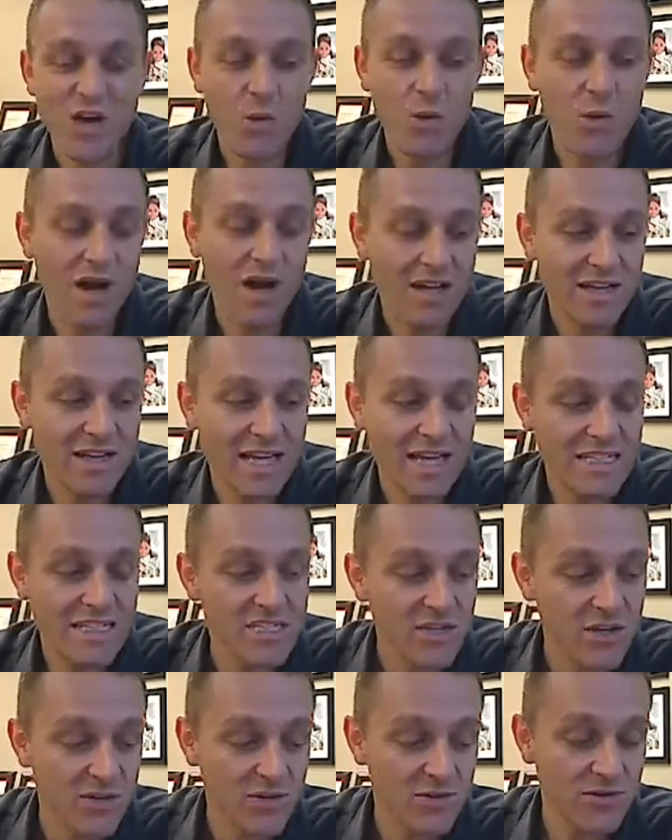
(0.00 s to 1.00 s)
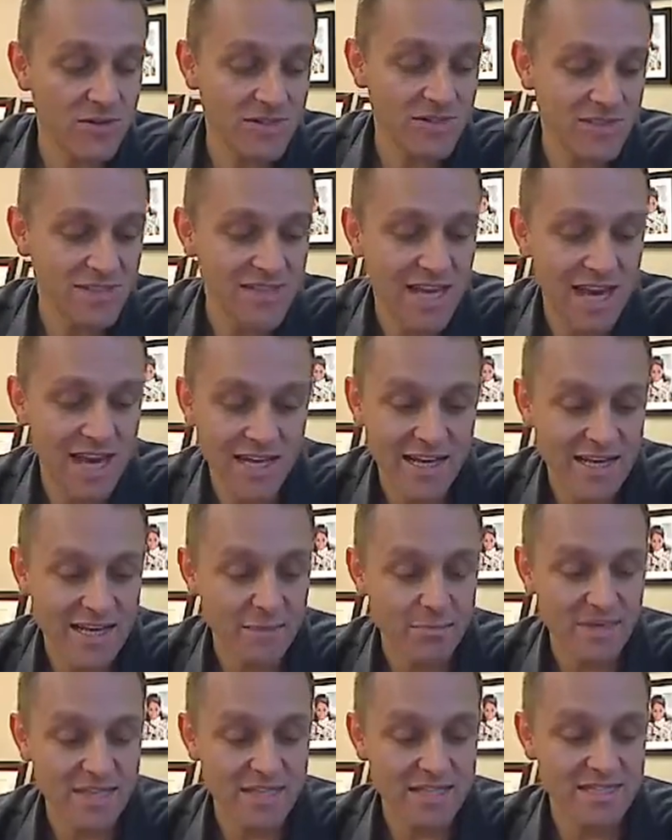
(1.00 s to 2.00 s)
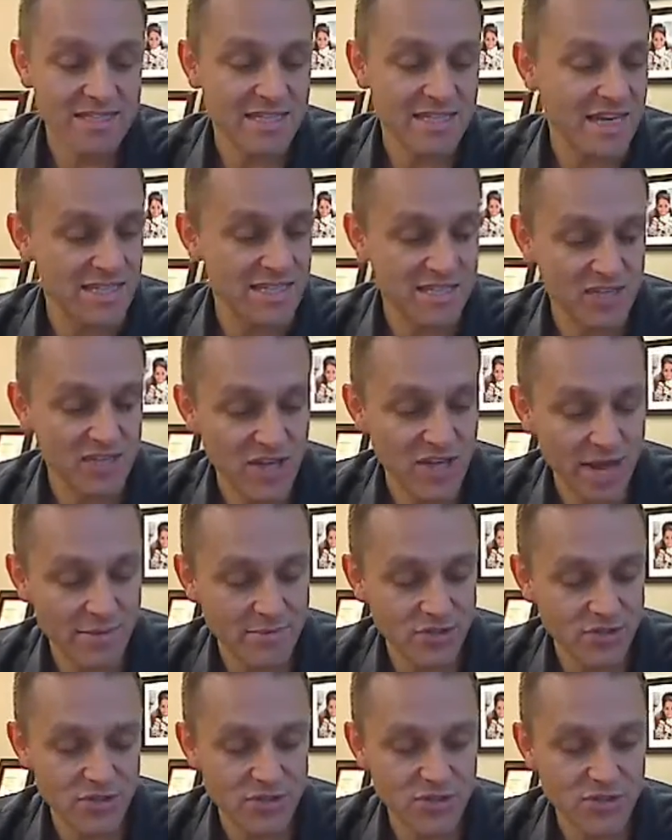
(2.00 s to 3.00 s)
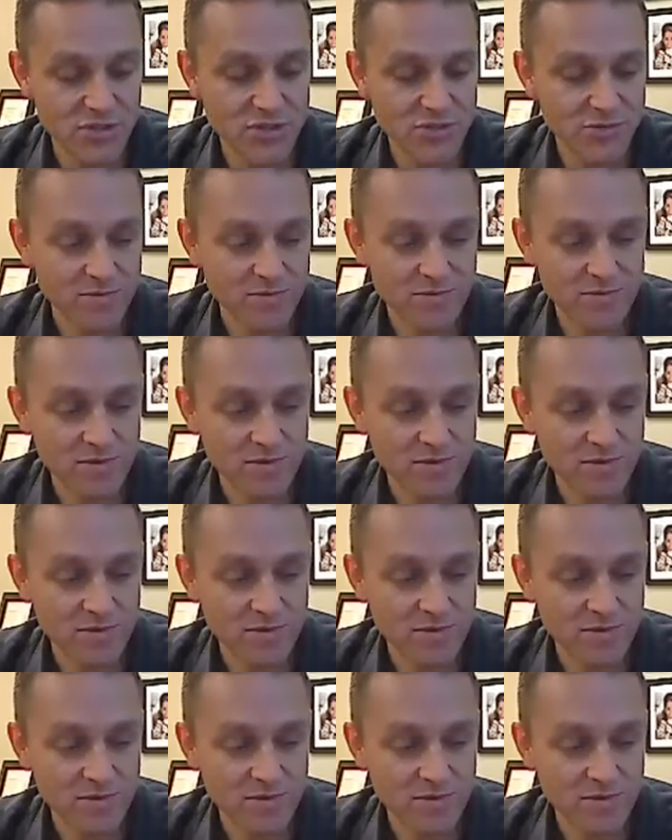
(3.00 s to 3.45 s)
Well, and so, yeah, I mean, it's absolutely true.